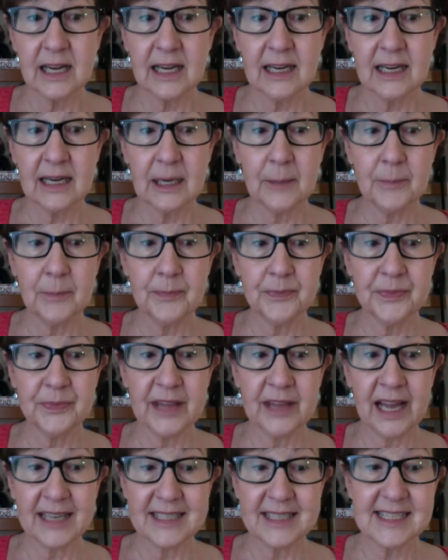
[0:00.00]

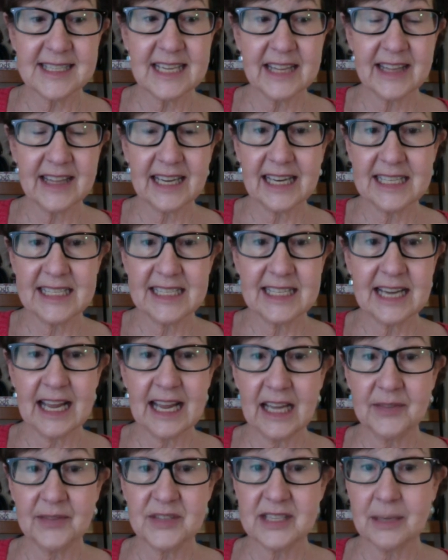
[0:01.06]
Not to say that I didn't
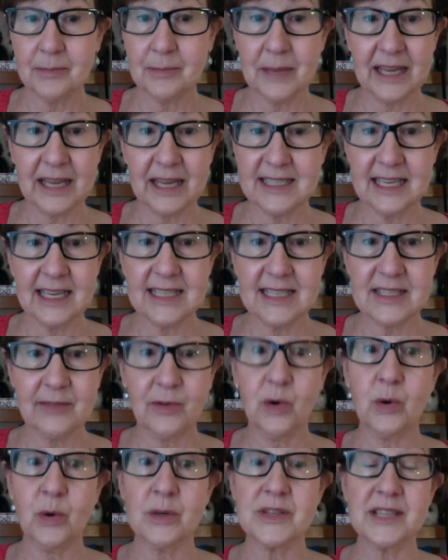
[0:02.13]
have some bad days. Of
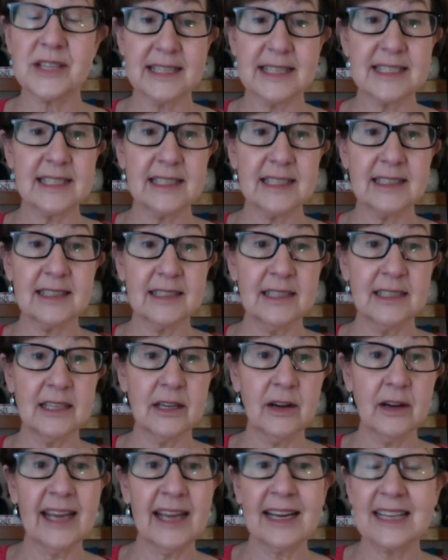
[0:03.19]
course I did,
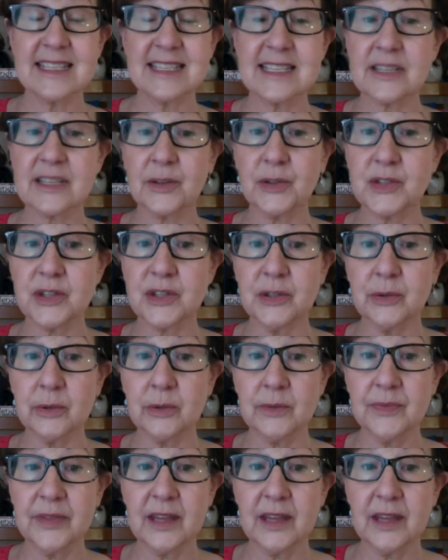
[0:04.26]
and I still do.